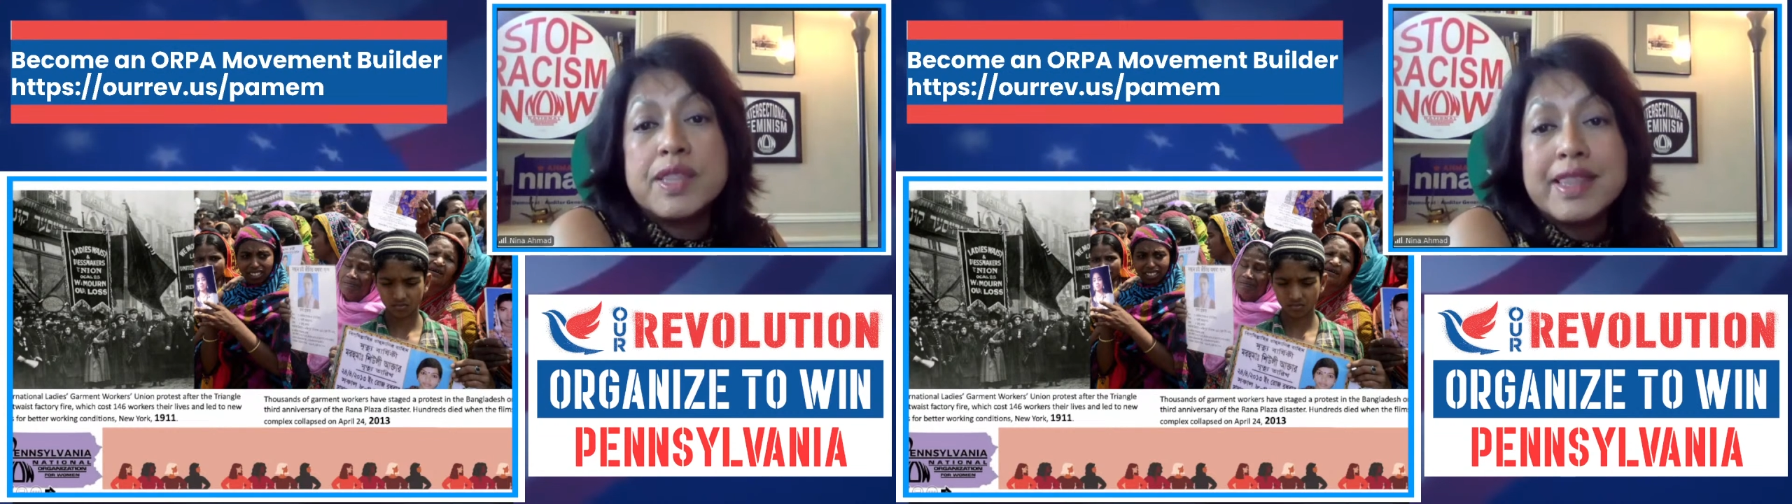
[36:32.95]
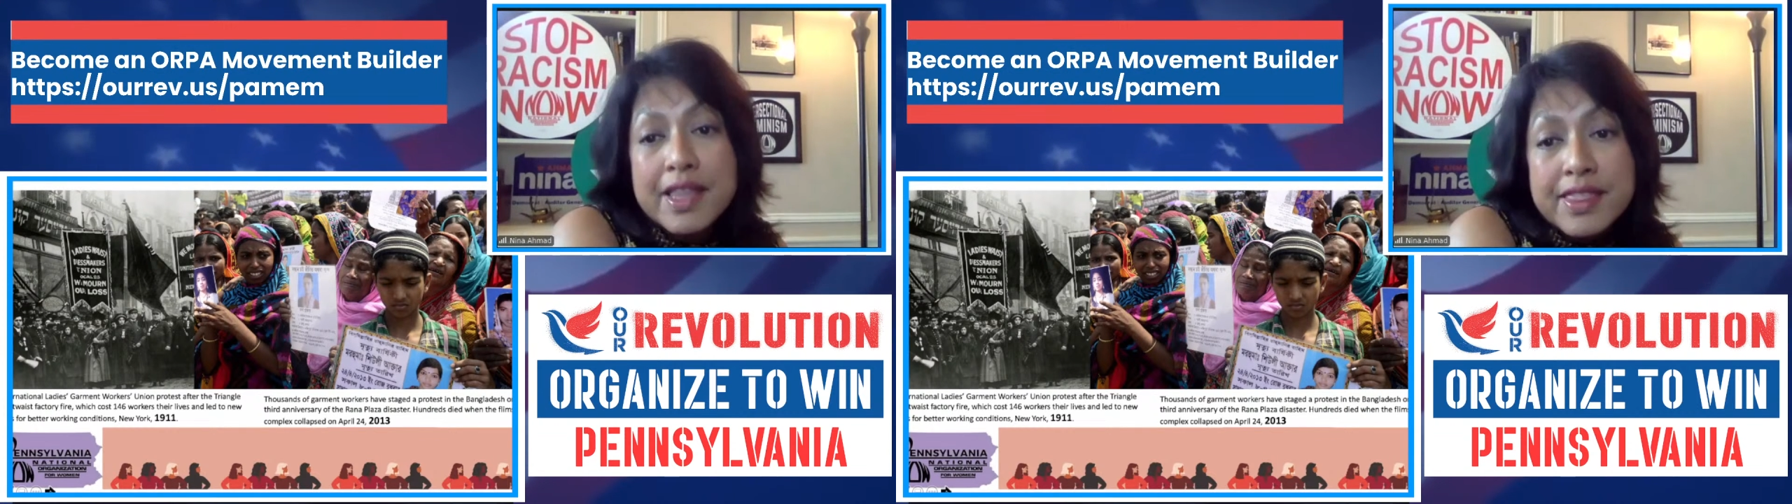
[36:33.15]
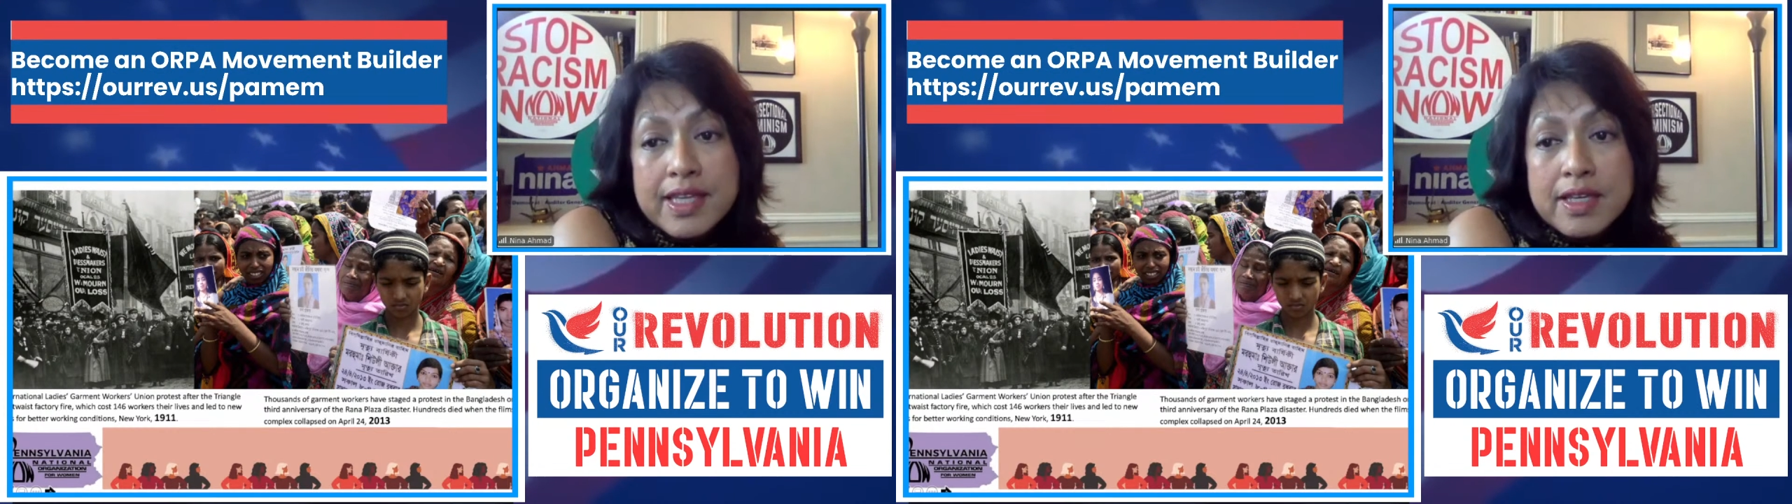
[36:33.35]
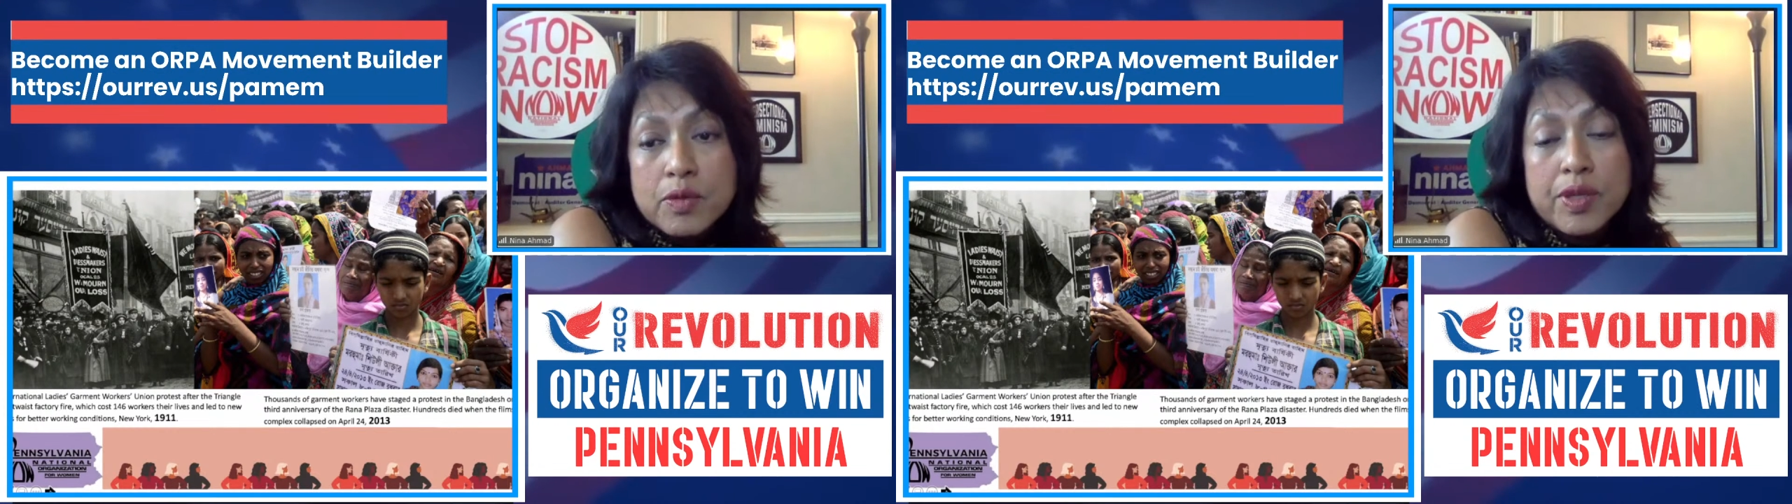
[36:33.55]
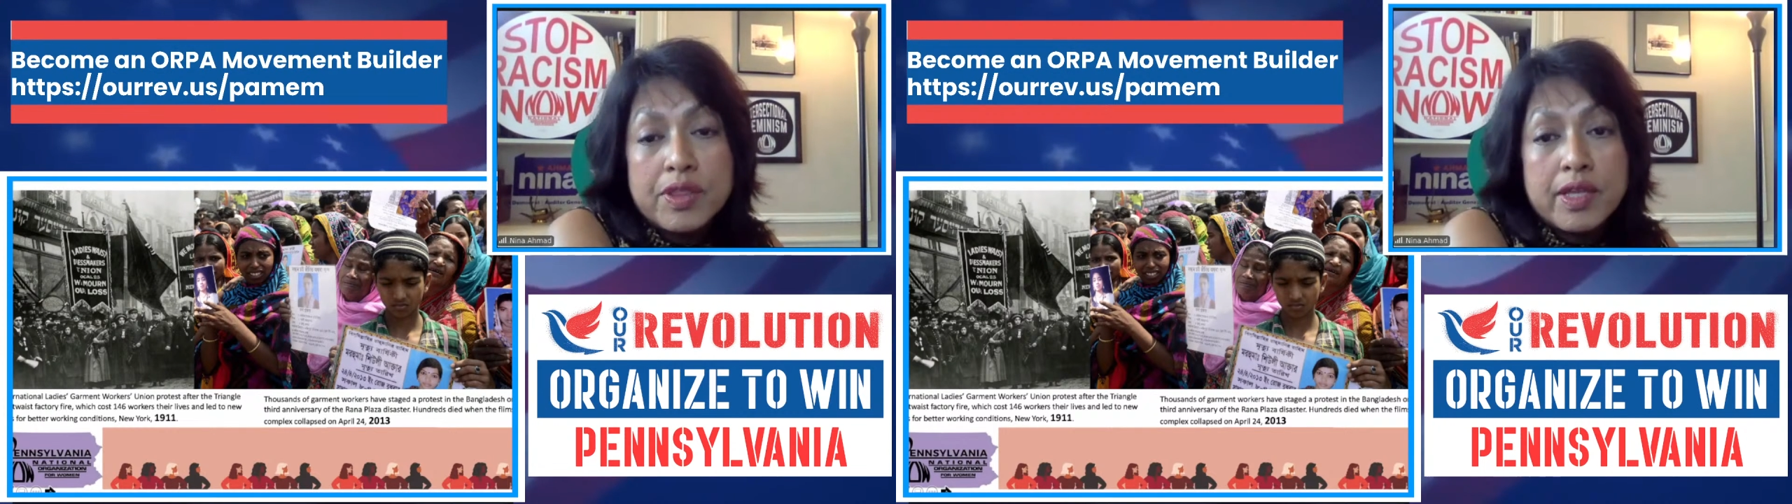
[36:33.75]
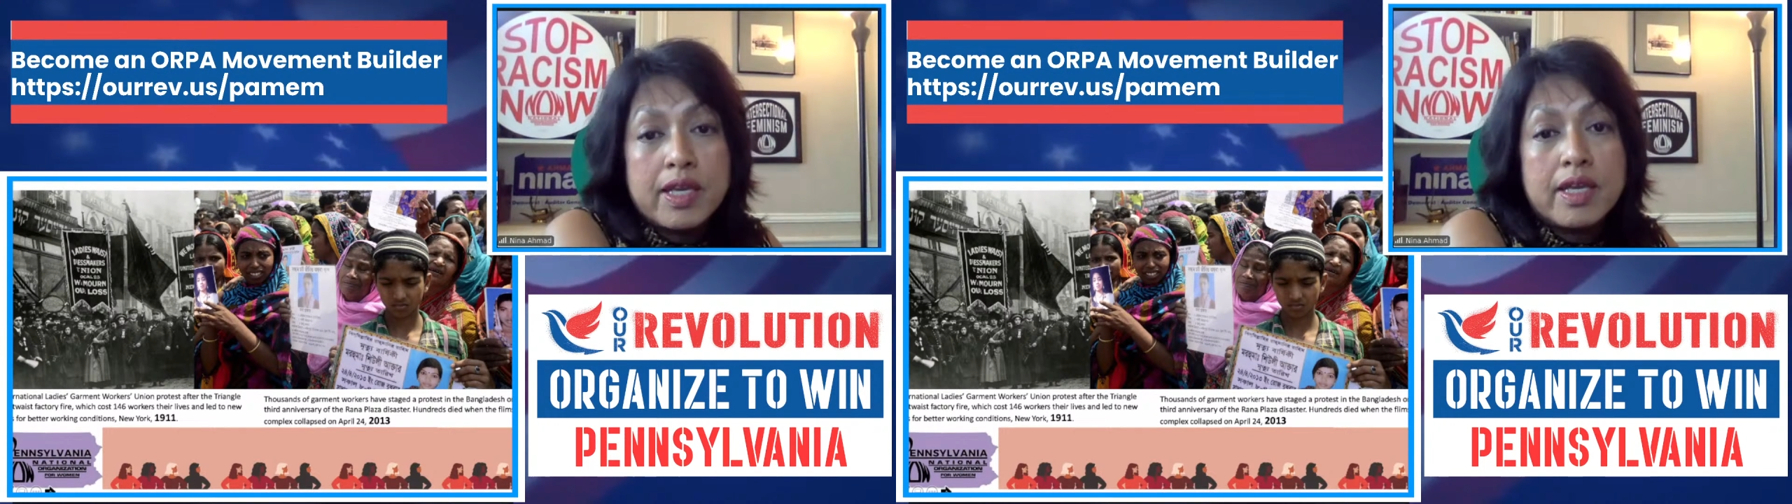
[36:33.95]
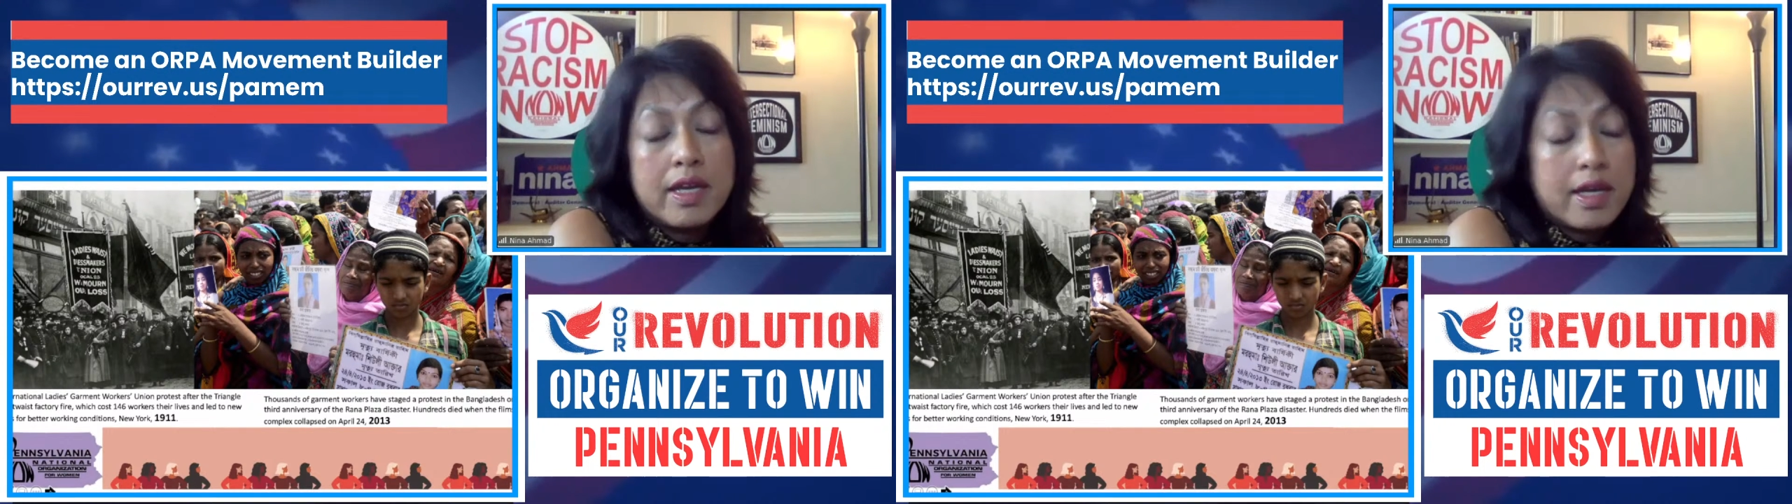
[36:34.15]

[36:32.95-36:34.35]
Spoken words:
nothing when they,